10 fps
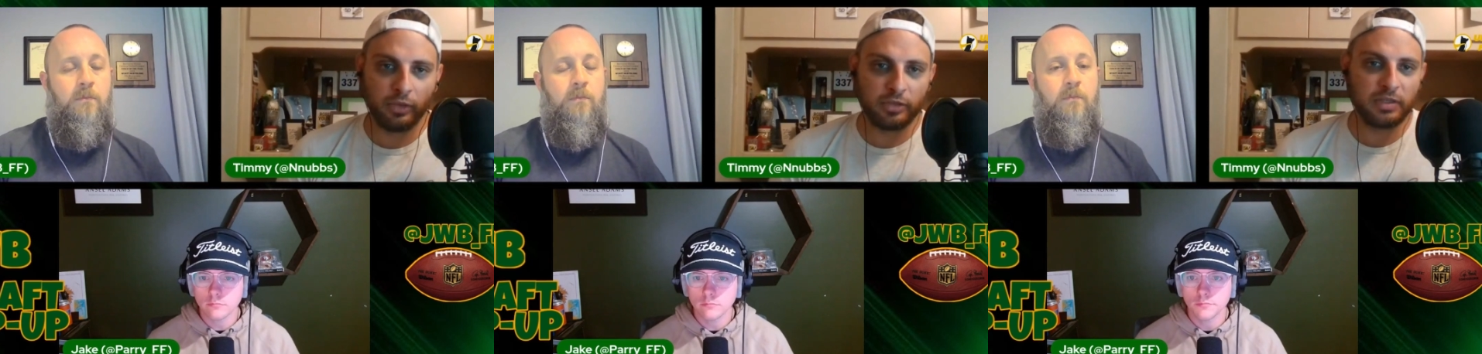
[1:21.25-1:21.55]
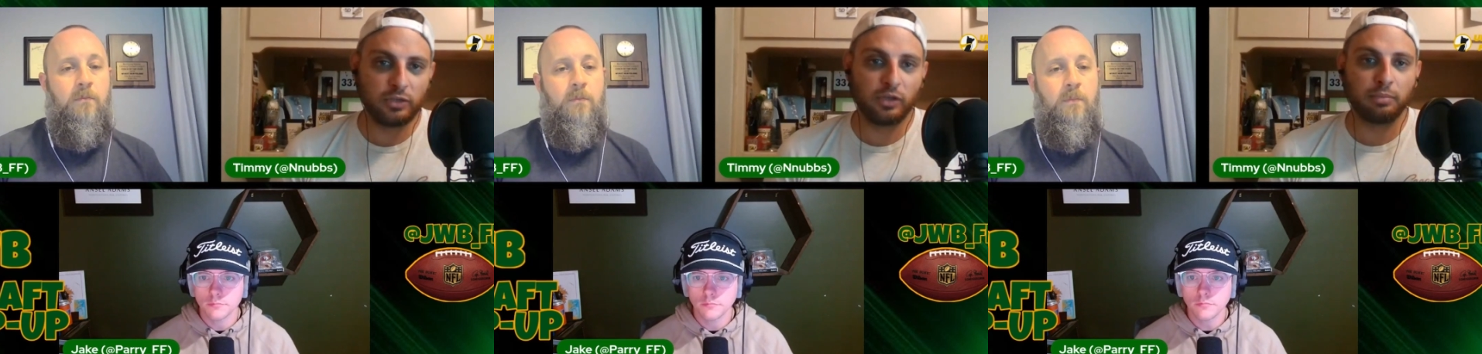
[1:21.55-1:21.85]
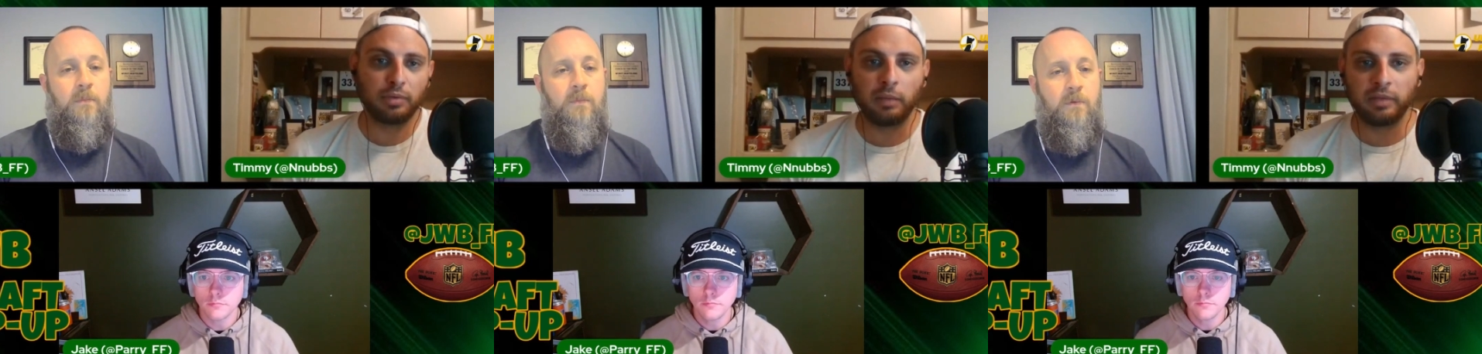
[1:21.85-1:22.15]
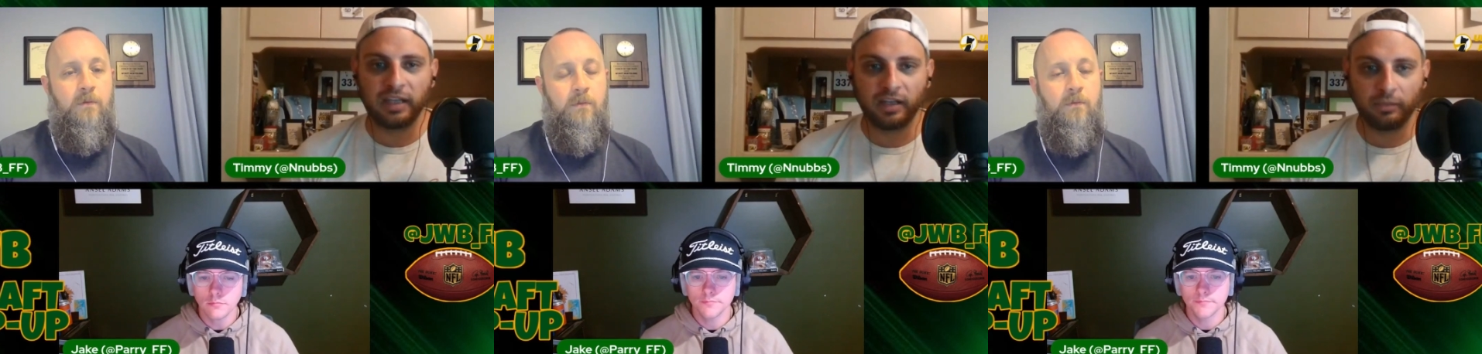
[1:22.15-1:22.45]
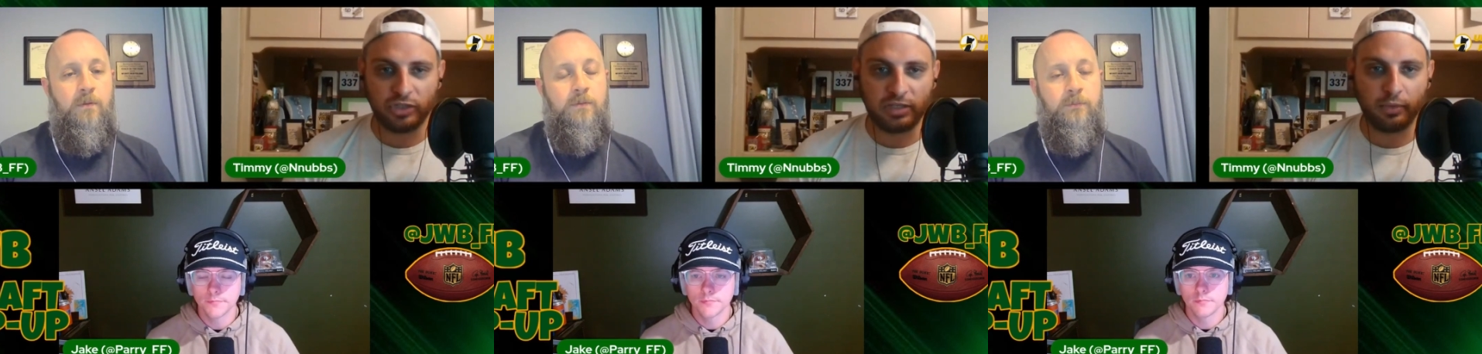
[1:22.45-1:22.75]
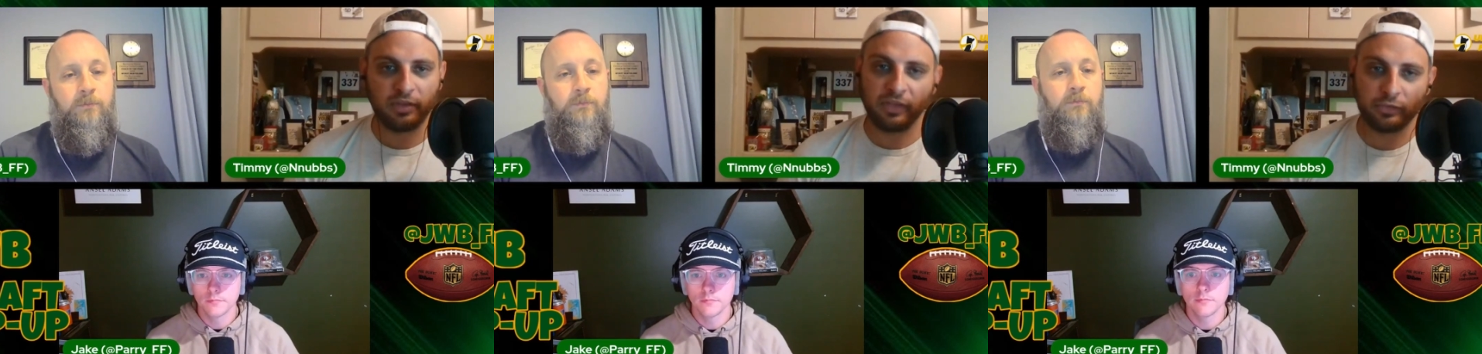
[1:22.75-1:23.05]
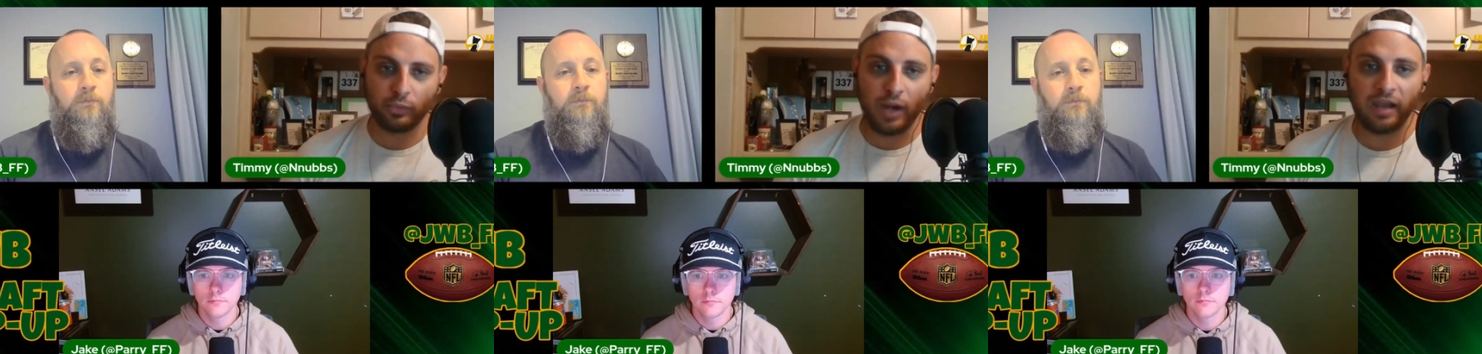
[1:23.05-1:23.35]
Speaker 1: which means you can probably get him cheaper than
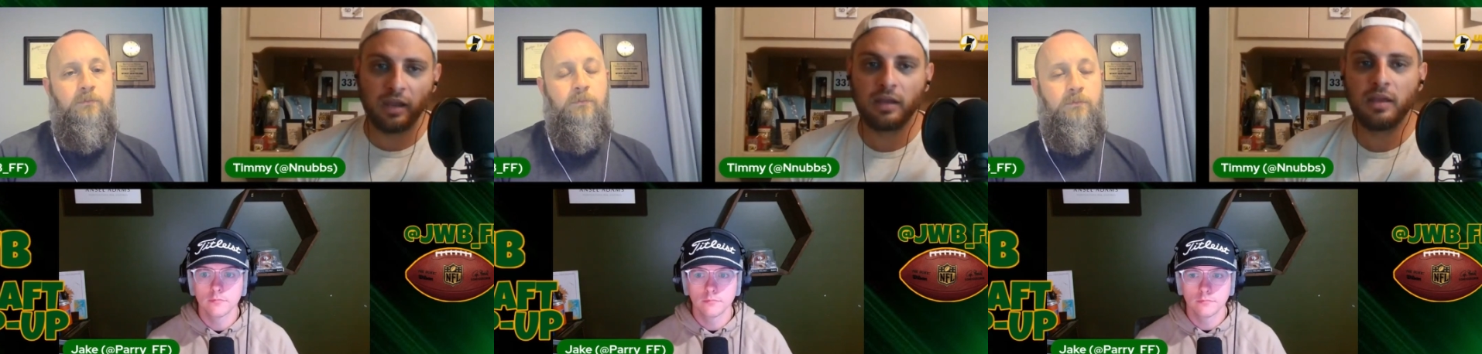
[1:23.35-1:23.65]
this rank.